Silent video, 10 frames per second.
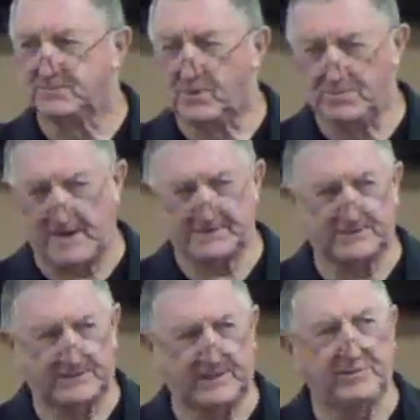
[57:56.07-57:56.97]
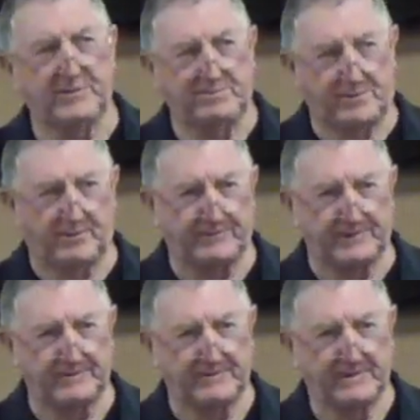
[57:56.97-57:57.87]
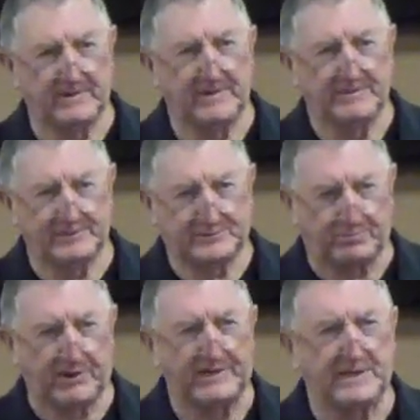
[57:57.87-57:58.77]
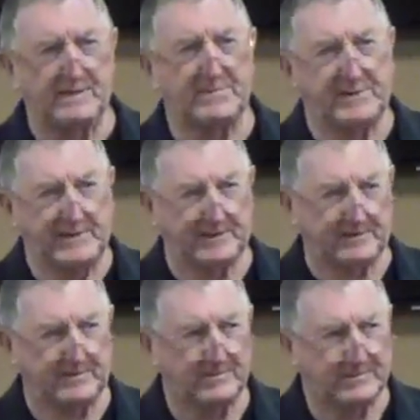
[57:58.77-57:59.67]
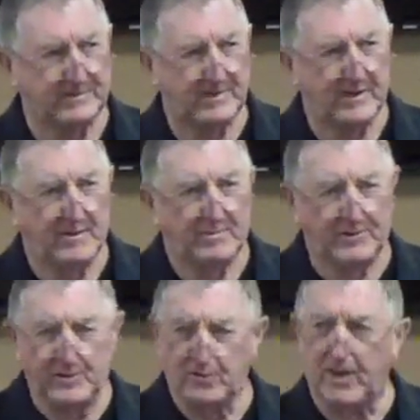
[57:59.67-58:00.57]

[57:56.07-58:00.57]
We're about to see the birthing, the springtime of the year, when new